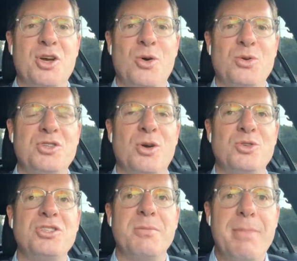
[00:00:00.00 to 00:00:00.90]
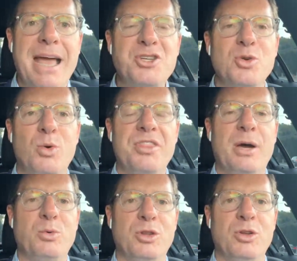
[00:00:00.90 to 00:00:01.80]
So just imagine
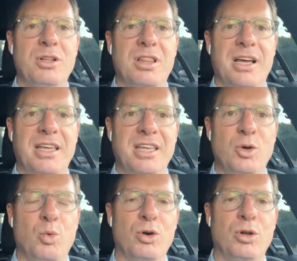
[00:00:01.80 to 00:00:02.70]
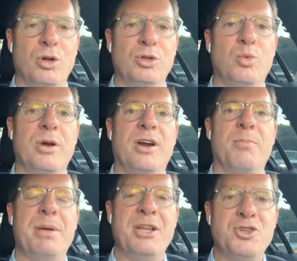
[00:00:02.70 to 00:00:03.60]
what that would look like in a world where
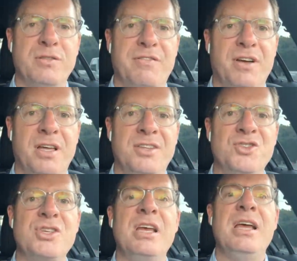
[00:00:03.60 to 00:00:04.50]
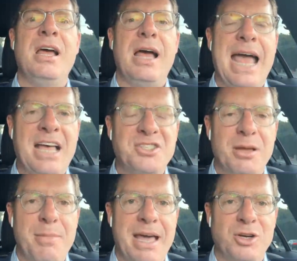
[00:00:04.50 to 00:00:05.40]
pension funds,
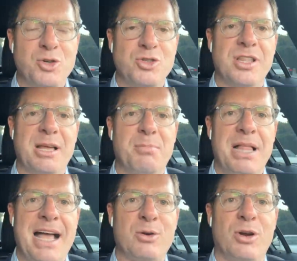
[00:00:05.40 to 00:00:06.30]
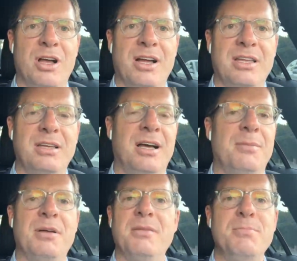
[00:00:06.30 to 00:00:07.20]
asset managers like BlackRock,
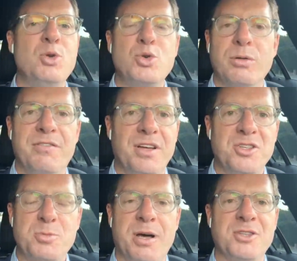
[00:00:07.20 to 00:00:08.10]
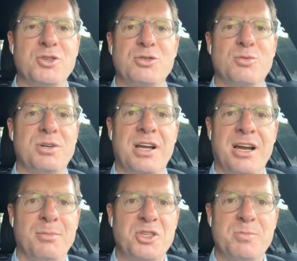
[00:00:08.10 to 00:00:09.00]
mutual fund sponsors and
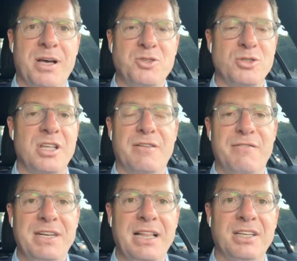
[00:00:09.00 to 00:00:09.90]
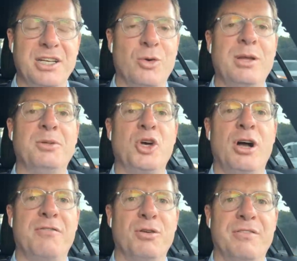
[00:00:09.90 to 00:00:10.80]
retirement sponsors like Fidelity are able
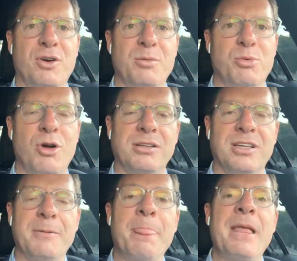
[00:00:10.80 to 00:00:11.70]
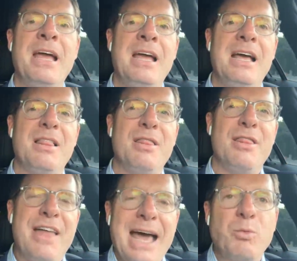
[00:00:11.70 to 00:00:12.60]
to offer it very broadly.
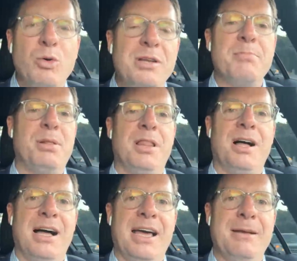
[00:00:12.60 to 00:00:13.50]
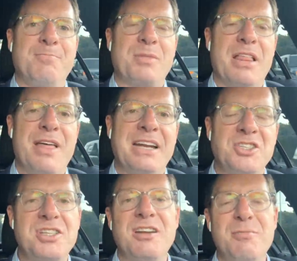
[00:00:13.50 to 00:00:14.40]
That would imply
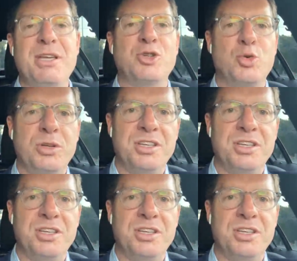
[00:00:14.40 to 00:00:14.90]
that instead of being a $1